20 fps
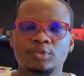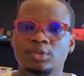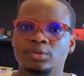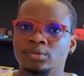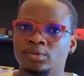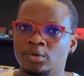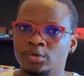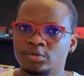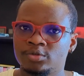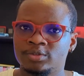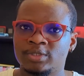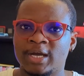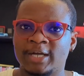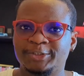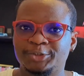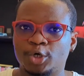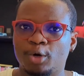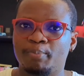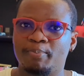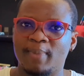You go to their
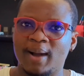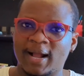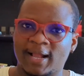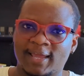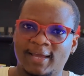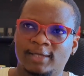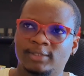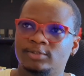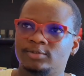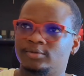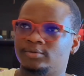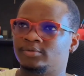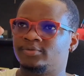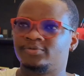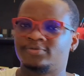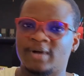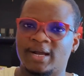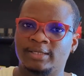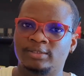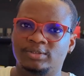job market, you
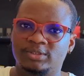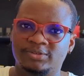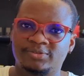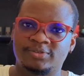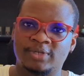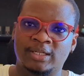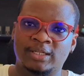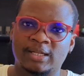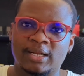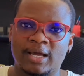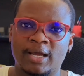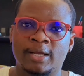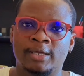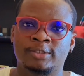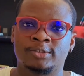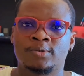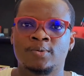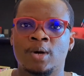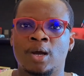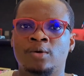find different
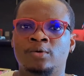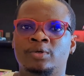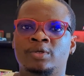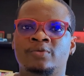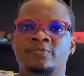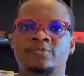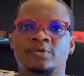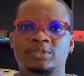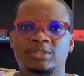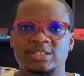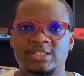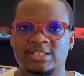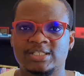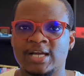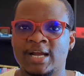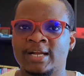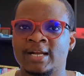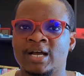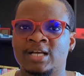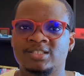clients who are looking for
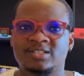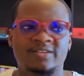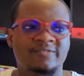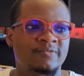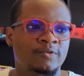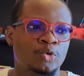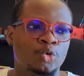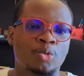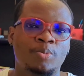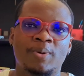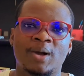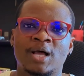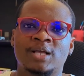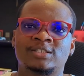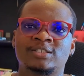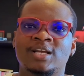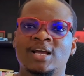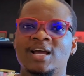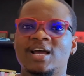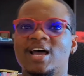designers,
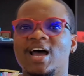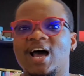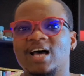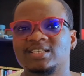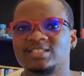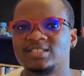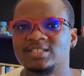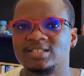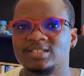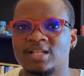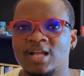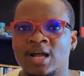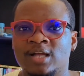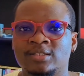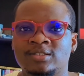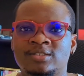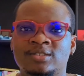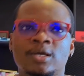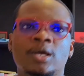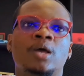developers,
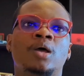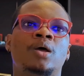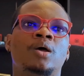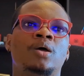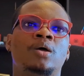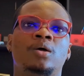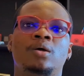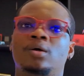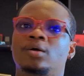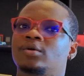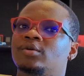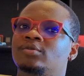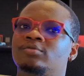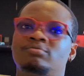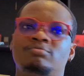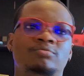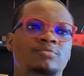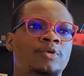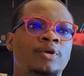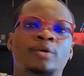assistants,
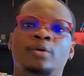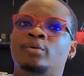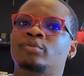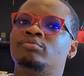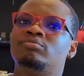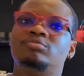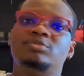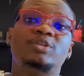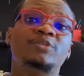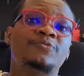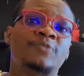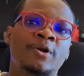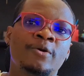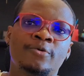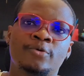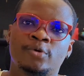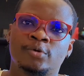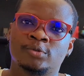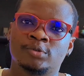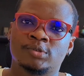
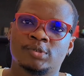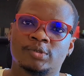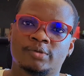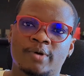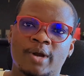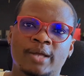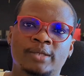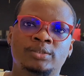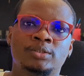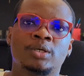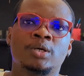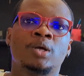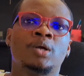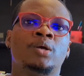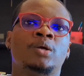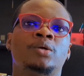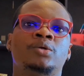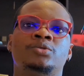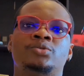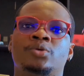different roles, right?
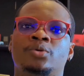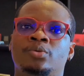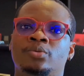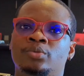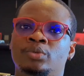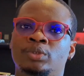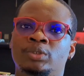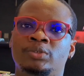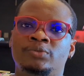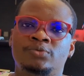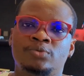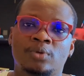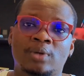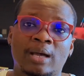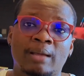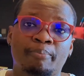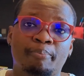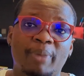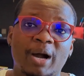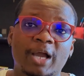So if you
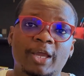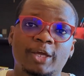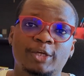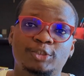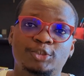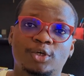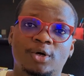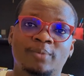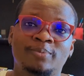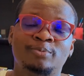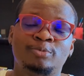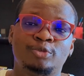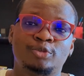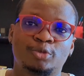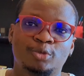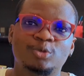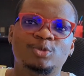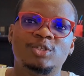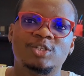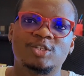can bag a job through